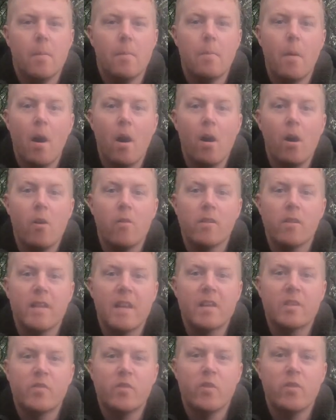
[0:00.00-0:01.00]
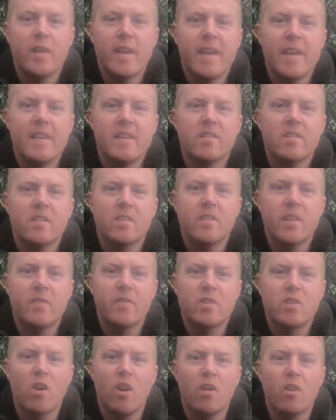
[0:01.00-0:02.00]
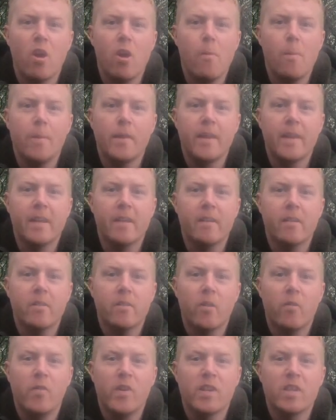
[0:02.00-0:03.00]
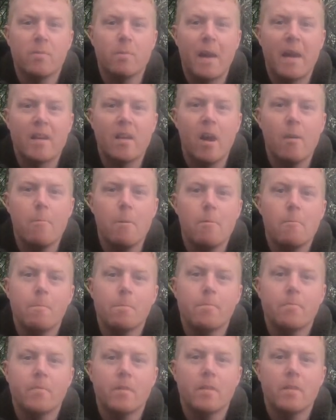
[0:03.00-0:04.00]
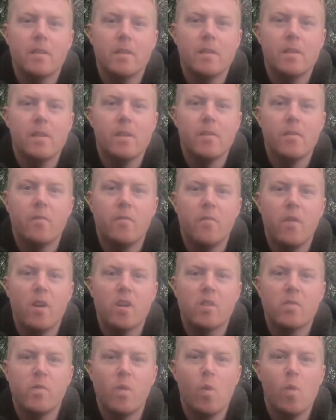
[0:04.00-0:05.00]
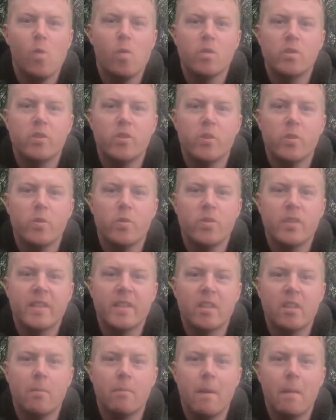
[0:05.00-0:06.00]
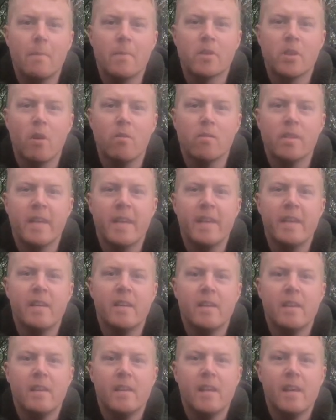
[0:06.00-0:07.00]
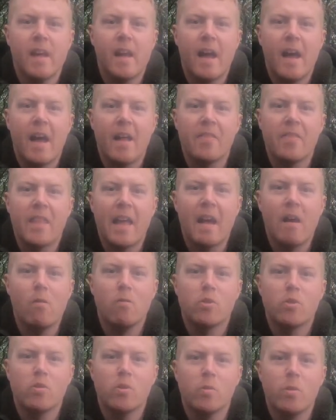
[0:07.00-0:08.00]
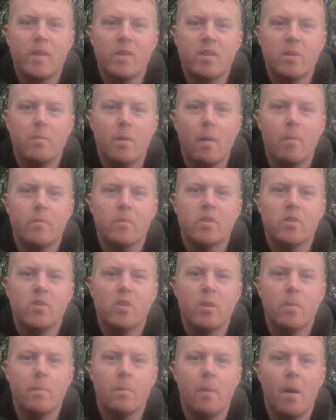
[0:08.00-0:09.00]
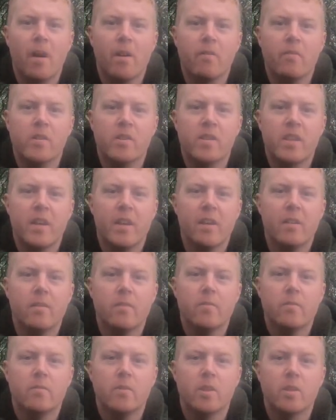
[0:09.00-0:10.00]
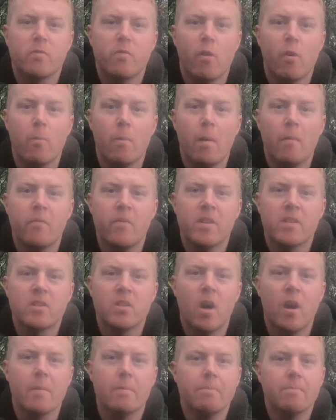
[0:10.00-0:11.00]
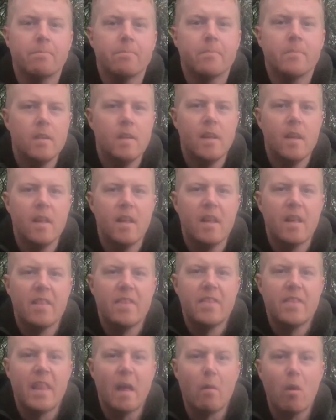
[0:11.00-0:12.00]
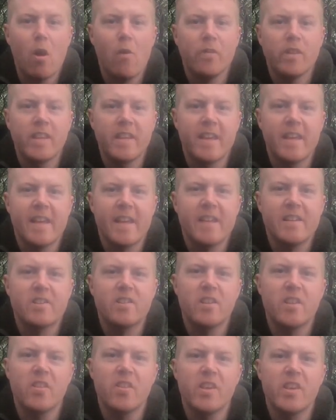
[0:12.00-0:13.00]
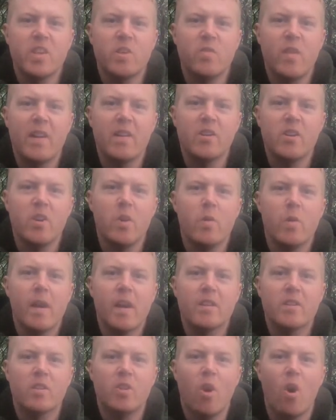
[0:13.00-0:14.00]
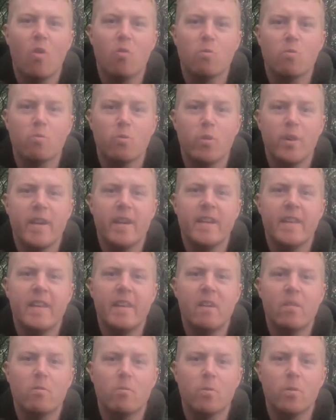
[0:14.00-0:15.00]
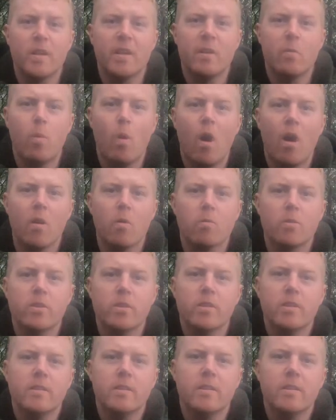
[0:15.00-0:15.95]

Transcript: But over the last few years they've started opening the fishing back up, first of all to syndicate members only, and now during the winter months you can pike fish here just for a month at a time. Now over the years this venue has got really wild.